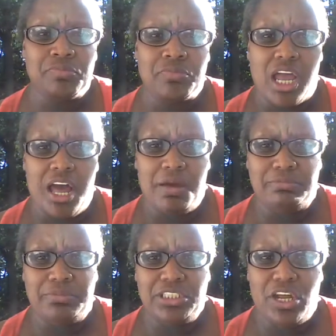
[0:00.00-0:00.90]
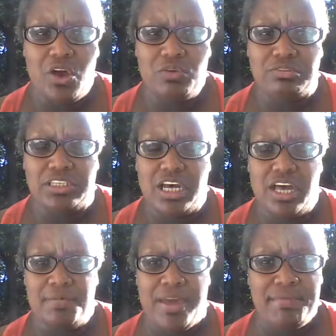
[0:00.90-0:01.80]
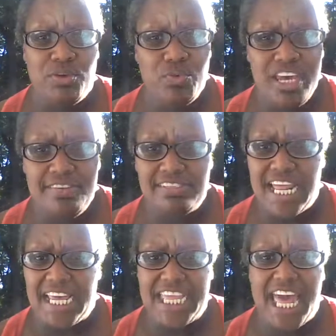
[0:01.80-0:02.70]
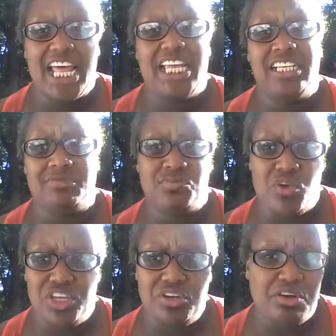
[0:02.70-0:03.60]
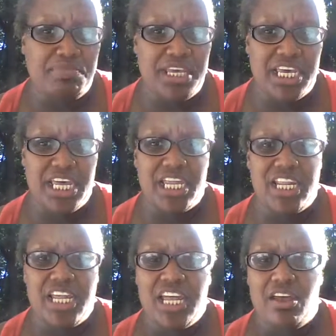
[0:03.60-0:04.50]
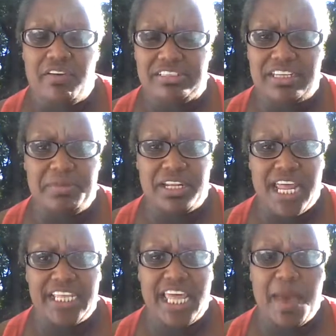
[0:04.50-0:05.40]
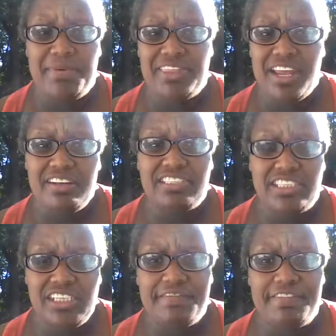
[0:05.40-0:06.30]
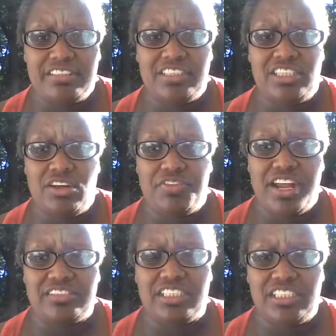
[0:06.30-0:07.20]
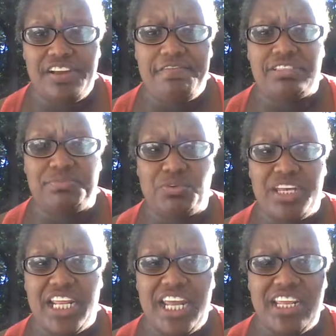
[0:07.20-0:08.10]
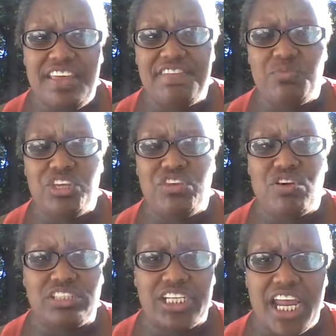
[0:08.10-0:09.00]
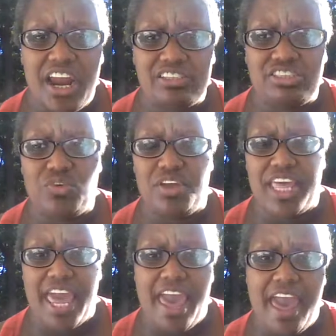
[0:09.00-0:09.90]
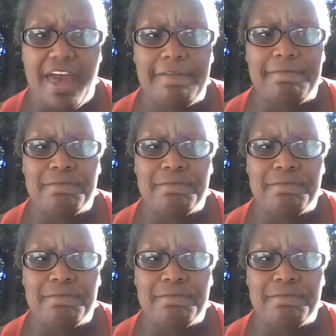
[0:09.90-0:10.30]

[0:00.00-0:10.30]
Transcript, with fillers: um, you know, um, maybe weaves like that is more European or something like that. But there's a difference. You know, there's a difference between and even when you go to the hair store, they have